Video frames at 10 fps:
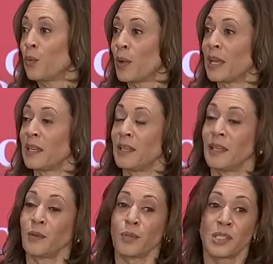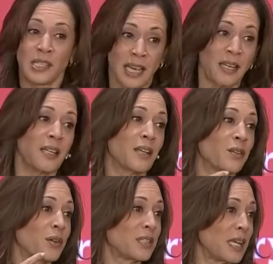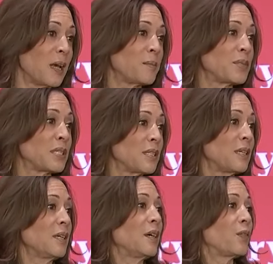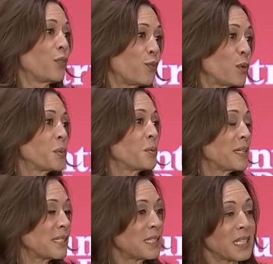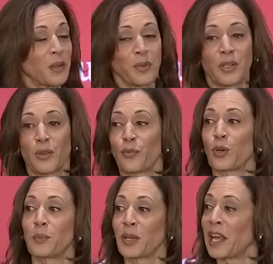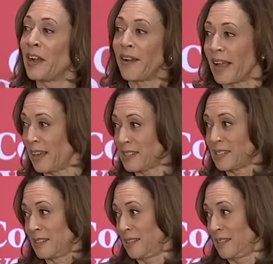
when it was yet another attempt of the former president to get rid of the Affordable Care Act,